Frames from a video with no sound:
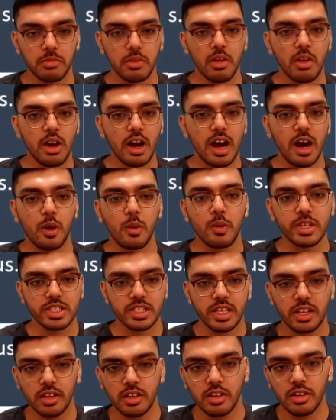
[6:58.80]
How is
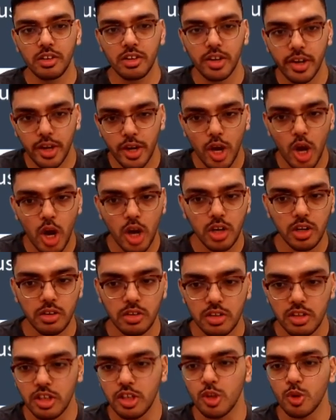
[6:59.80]
it not
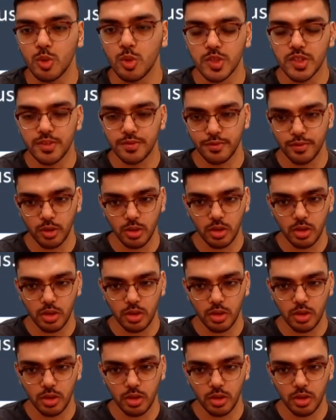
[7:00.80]
useful?